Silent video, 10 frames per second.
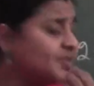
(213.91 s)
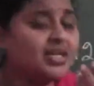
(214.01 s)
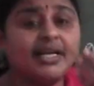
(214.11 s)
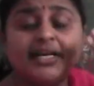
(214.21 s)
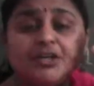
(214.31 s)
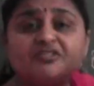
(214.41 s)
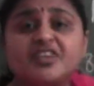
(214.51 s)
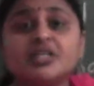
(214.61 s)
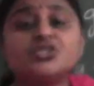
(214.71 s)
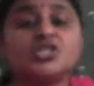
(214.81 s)
we need to
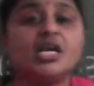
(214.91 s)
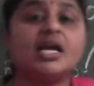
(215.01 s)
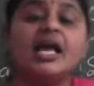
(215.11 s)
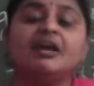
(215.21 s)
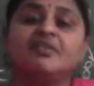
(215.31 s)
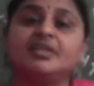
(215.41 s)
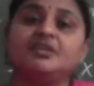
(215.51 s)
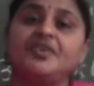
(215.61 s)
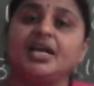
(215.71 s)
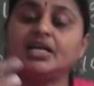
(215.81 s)
first check whether
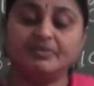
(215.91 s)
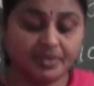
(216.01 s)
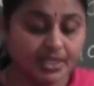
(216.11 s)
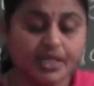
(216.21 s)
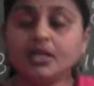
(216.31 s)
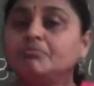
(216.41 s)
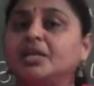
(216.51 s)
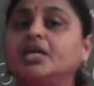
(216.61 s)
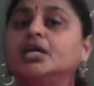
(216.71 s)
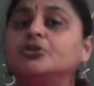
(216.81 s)
we are converting
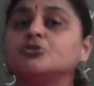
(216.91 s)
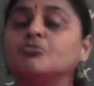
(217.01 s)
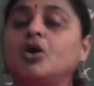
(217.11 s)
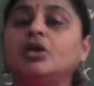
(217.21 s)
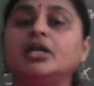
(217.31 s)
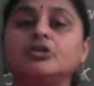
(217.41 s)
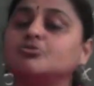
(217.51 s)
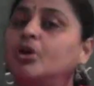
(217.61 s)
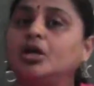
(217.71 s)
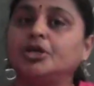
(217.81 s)
bigger to smaller or
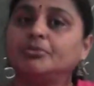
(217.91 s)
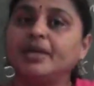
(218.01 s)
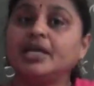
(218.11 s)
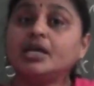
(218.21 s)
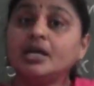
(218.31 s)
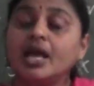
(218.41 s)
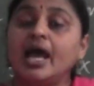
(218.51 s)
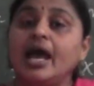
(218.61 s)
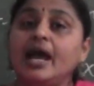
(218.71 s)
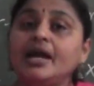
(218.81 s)
smaller to bigger,
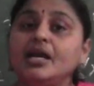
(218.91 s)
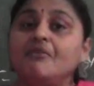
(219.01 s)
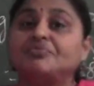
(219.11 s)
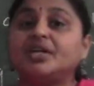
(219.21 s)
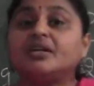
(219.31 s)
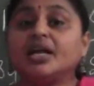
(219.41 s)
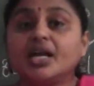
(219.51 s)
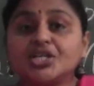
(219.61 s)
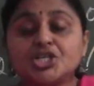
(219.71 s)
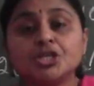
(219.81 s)
and the
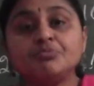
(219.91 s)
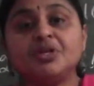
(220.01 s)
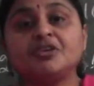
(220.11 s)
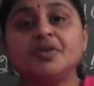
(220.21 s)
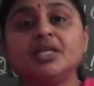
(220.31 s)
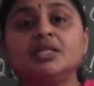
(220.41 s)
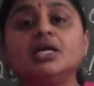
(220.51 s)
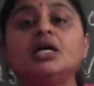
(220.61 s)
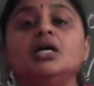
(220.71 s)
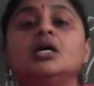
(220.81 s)
relation between
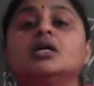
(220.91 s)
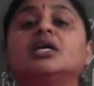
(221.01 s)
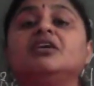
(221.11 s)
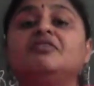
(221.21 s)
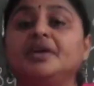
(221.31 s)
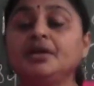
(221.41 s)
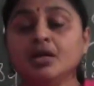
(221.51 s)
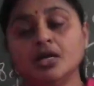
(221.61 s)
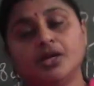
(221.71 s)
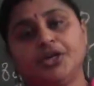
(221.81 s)
the given
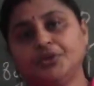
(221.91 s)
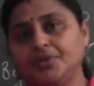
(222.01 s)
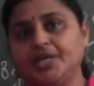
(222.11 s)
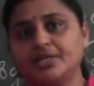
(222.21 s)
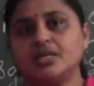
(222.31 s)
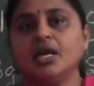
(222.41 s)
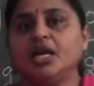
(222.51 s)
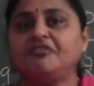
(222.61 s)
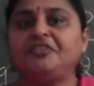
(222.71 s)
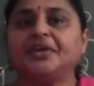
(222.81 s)
units.
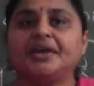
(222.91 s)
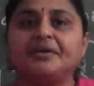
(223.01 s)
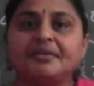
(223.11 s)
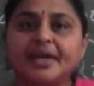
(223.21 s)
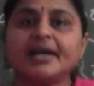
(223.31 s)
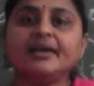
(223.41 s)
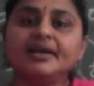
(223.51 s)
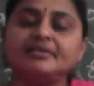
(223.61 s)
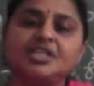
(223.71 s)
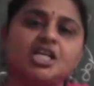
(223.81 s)
If you can
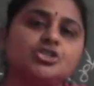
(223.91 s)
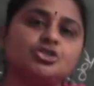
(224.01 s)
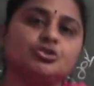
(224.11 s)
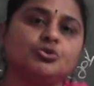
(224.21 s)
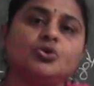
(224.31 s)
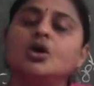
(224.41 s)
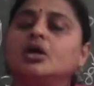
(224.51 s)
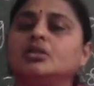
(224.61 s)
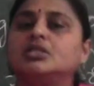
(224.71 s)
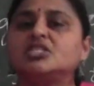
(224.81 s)
recollect these two,
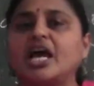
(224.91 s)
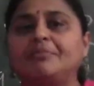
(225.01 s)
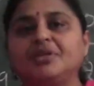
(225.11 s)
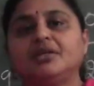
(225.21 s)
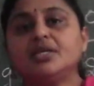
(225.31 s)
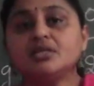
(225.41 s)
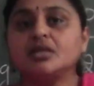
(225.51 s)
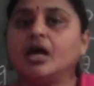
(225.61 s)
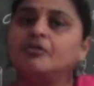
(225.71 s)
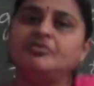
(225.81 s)
the chapter
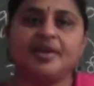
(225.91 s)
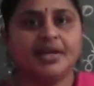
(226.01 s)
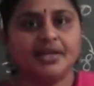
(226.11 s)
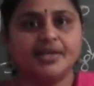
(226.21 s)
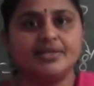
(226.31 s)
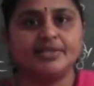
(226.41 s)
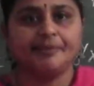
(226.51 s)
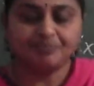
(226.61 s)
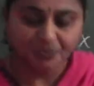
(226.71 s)
is very easy.